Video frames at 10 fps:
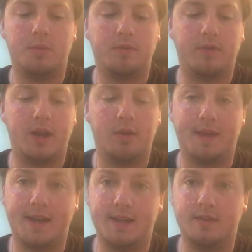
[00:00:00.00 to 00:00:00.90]
But for now,
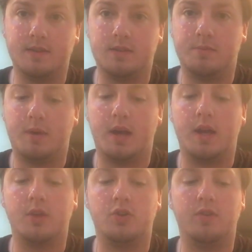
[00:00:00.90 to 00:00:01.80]
that is
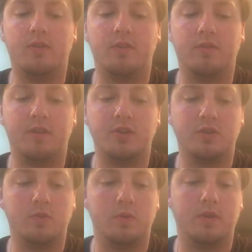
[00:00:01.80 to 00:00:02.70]
my GCS
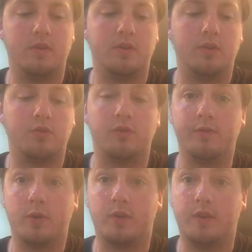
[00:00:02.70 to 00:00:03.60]
Ascension with a Crystal
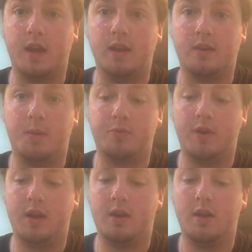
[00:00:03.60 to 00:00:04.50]
Focus 8
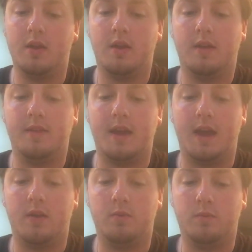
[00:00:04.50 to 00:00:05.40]
upgrade
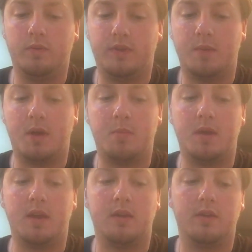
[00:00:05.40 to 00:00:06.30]
that was done by
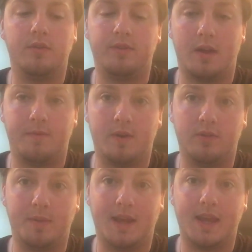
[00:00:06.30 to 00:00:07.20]
me, sound
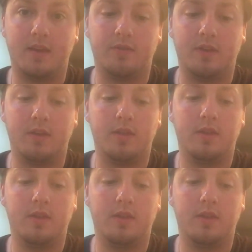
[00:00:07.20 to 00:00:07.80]
fonts by CF8,